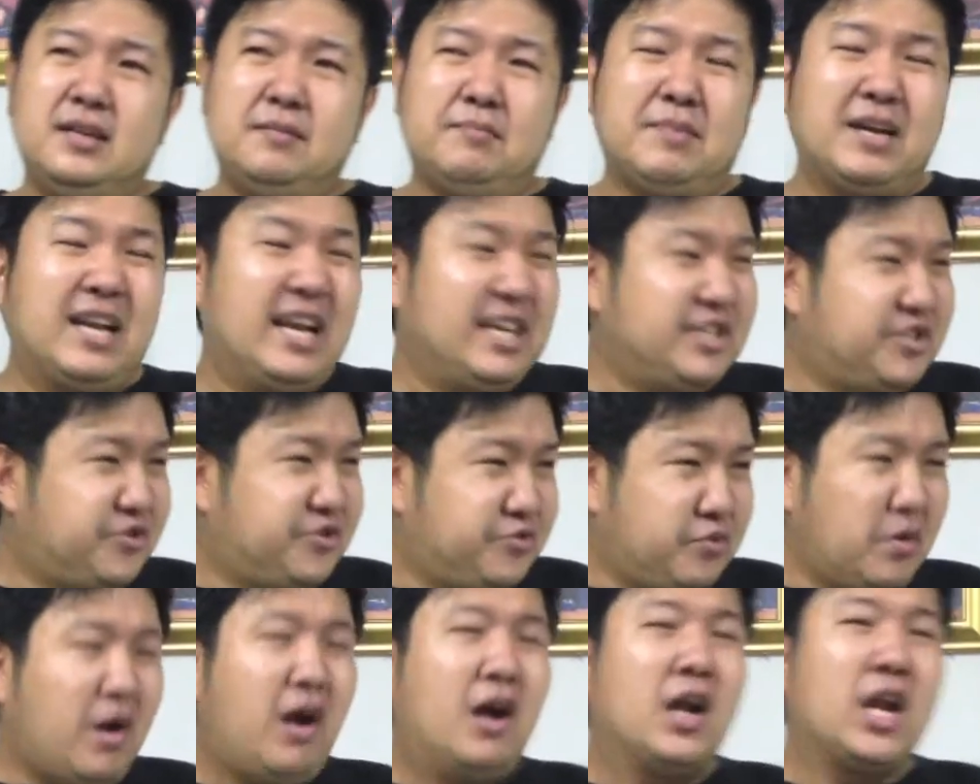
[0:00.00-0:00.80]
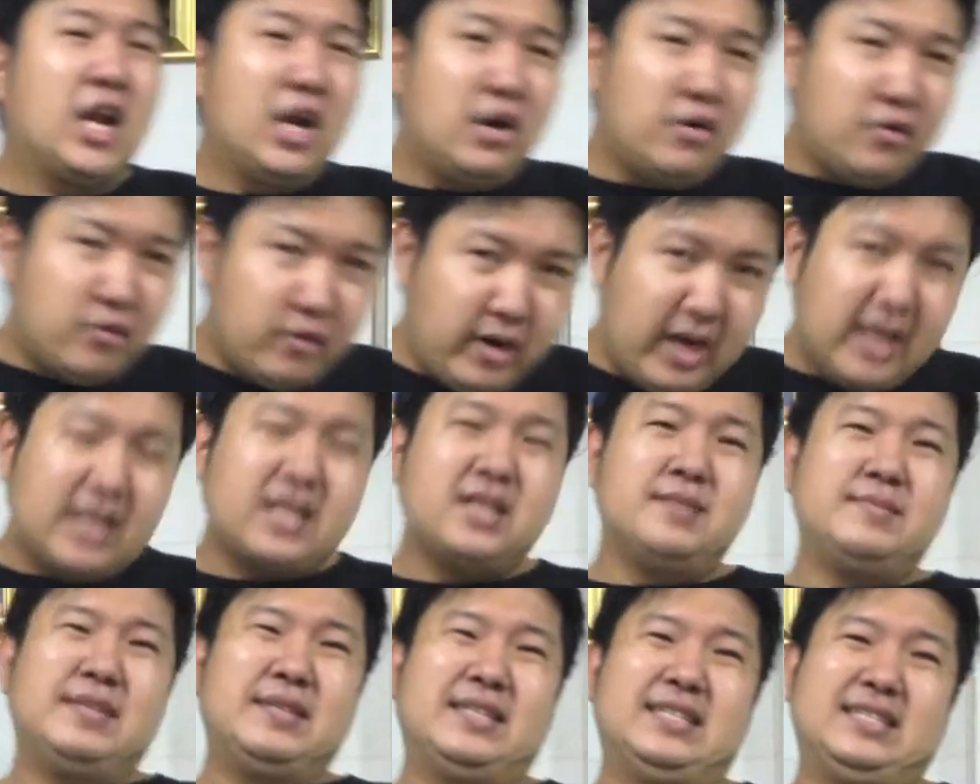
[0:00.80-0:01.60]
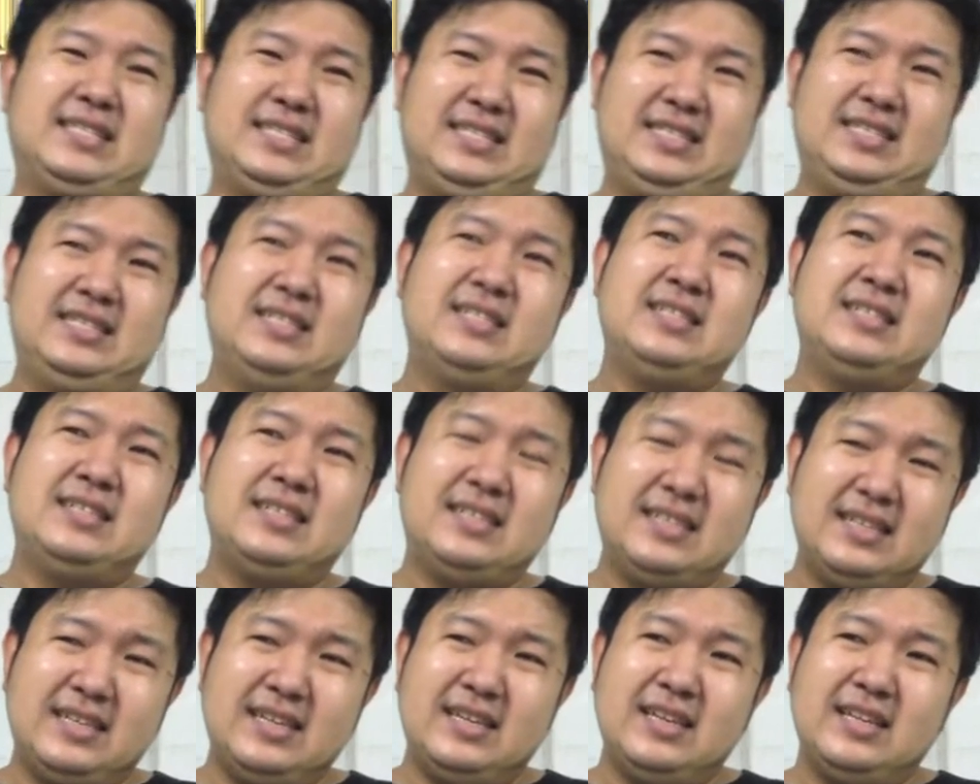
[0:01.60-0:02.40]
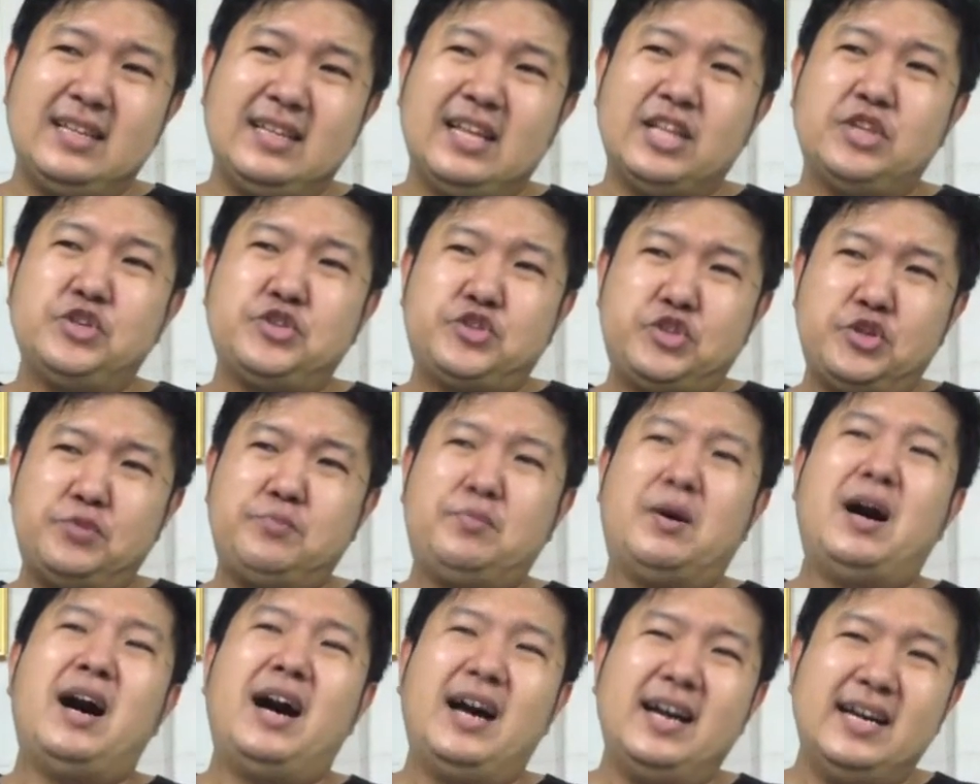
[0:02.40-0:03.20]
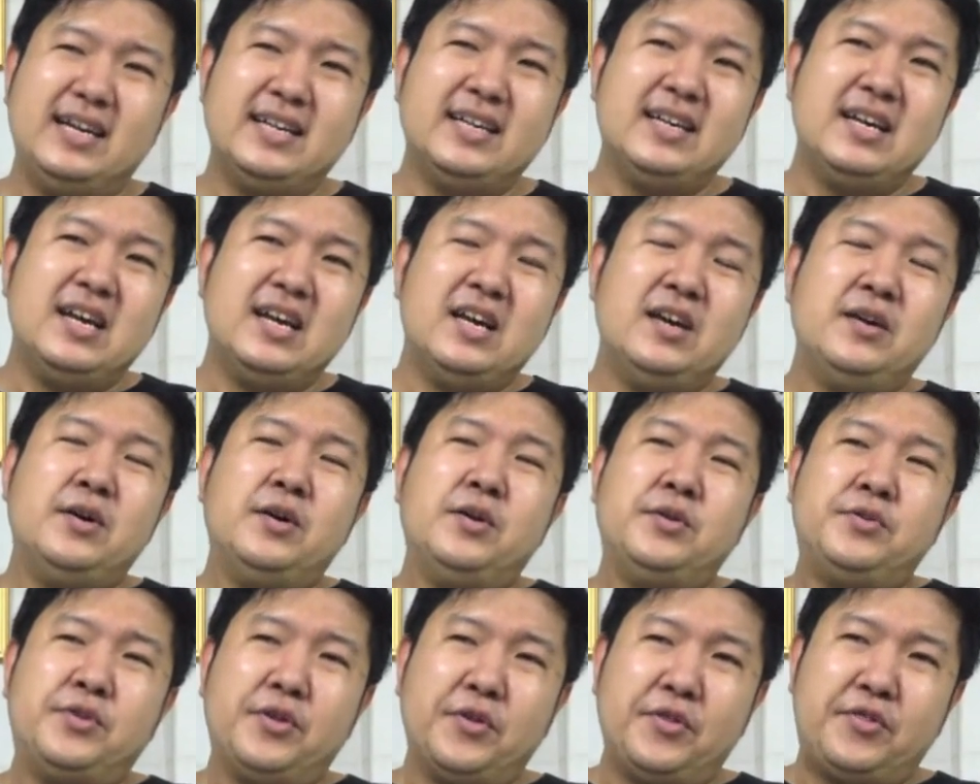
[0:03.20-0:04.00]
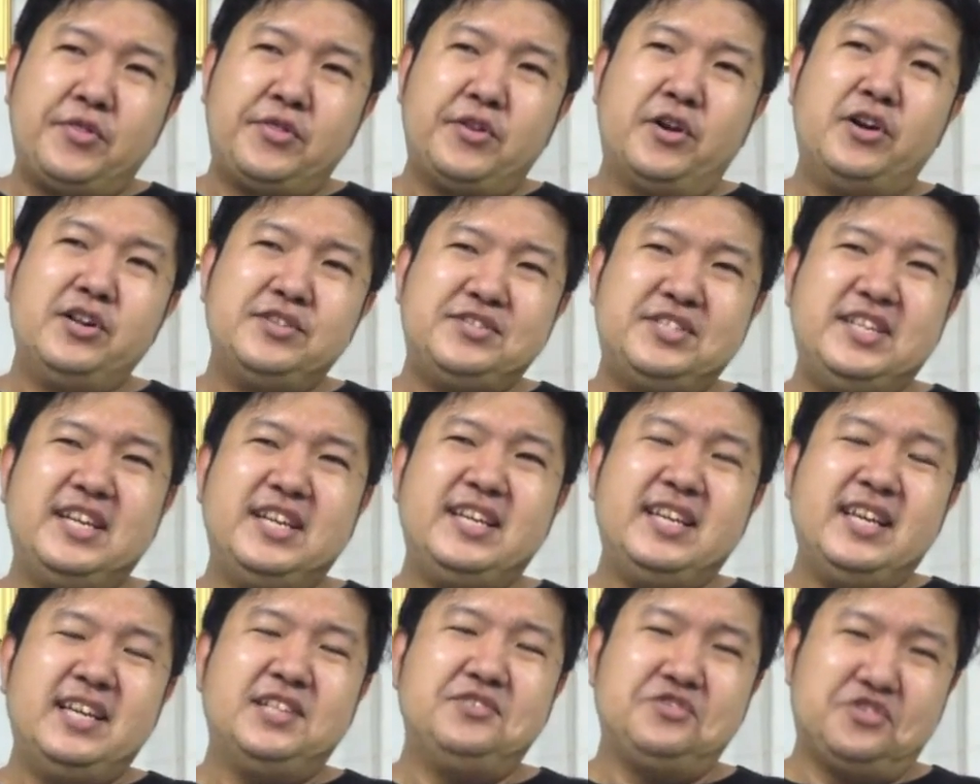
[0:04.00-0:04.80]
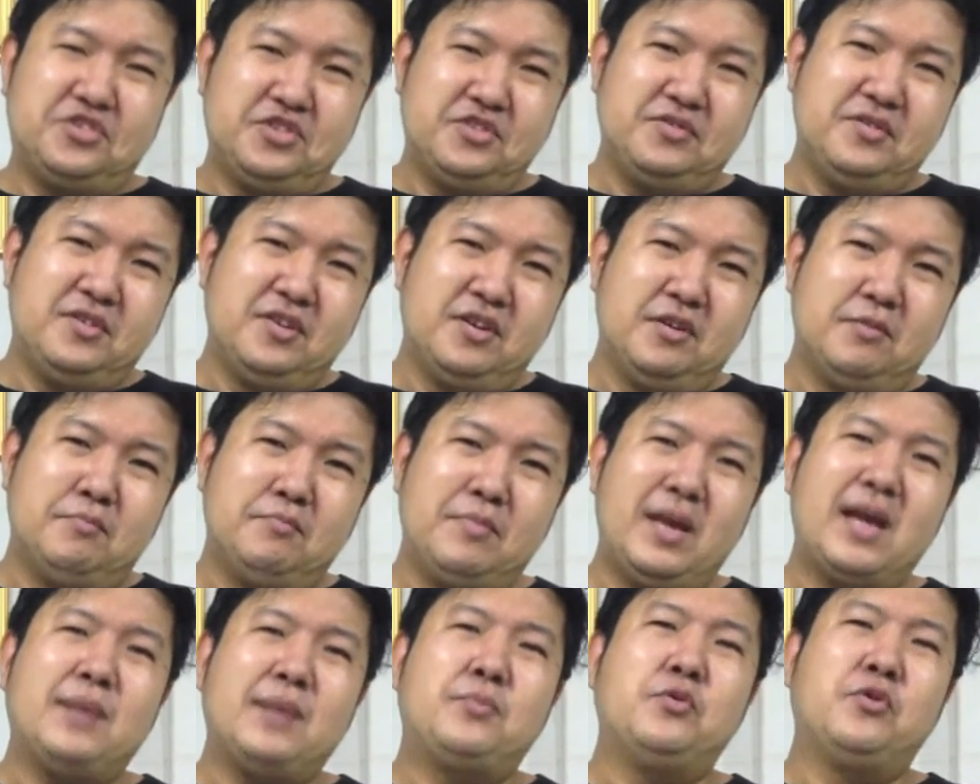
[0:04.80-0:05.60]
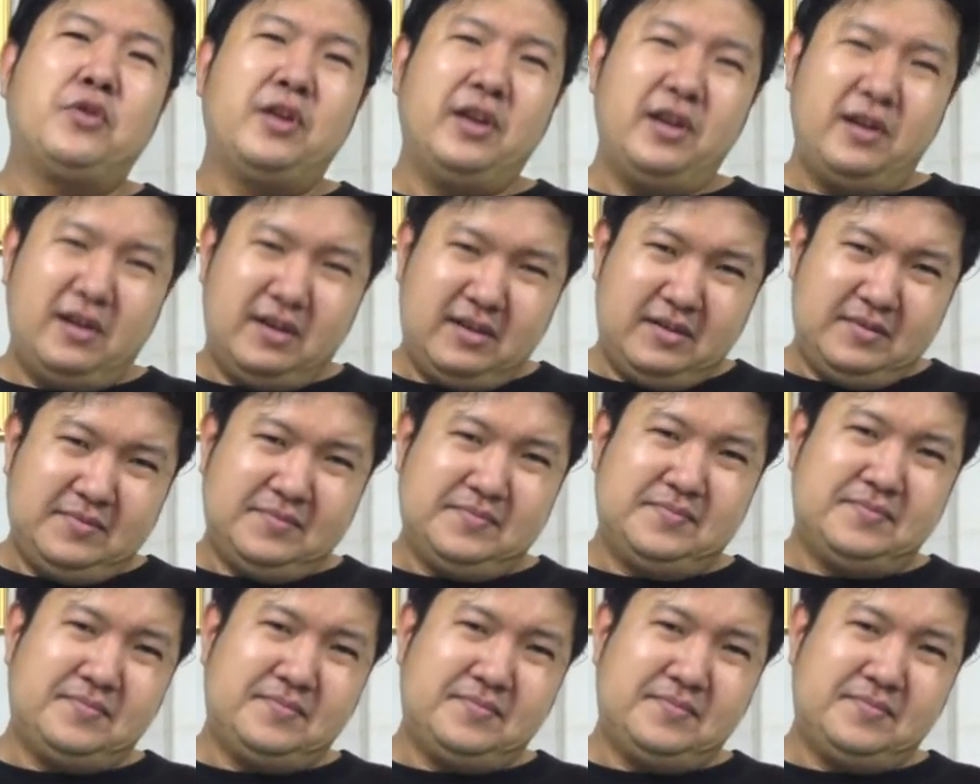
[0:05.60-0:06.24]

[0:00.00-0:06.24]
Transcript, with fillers: but I strongly recommend that you should buy the 13 inch MacBook Air